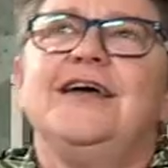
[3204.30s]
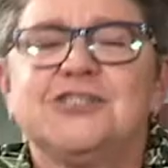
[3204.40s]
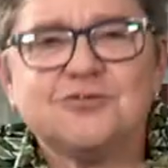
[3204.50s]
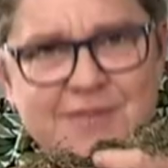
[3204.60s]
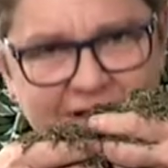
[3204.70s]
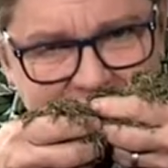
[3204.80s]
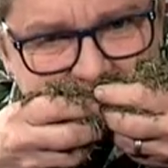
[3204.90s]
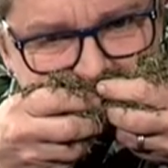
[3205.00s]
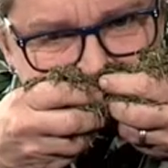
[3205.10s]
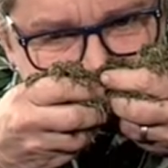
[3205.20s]
that smell.
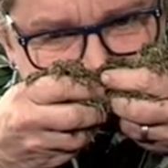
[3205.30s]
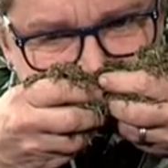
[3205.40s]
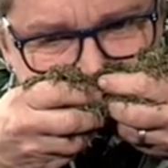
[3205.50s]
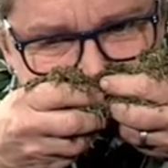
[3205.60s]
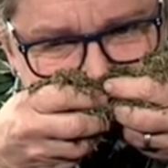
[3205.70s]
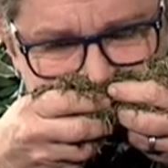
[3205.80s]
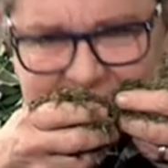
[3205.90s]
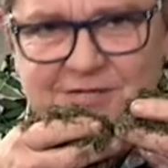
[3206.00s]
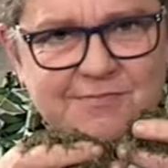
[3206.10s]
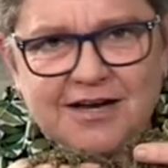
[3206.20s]
That
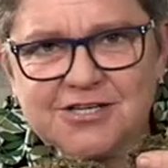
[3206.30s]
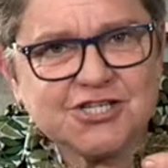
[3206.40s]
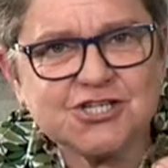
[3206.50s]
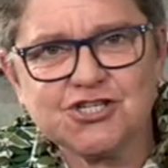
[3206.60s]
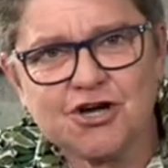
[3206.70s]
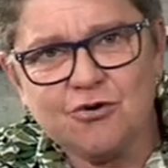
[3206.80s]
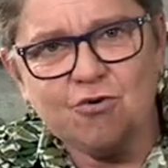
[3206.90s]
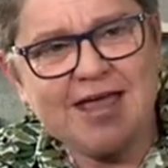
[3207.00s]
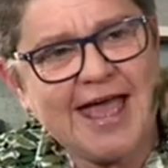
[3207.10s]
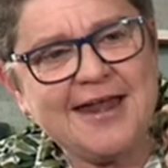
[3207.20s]
smell is just so
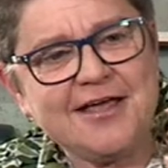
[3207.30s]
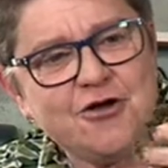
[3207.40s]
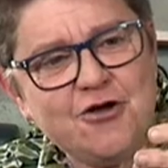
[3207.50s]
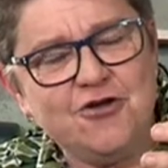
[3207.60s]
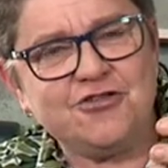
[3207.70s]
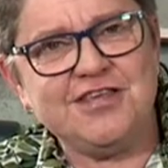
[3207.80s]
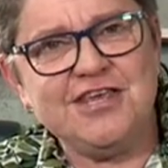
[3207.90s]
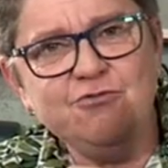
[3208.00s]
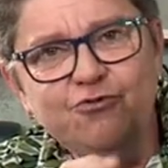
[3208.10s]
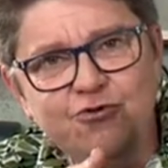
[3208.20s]
organic,
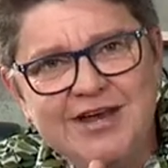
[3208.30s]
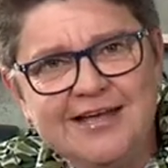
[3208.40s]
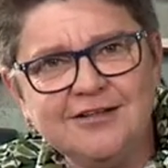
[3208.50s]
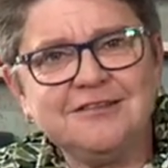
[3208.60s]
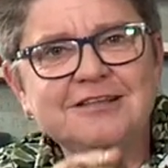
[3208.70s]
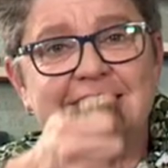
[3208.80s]
earthy, real,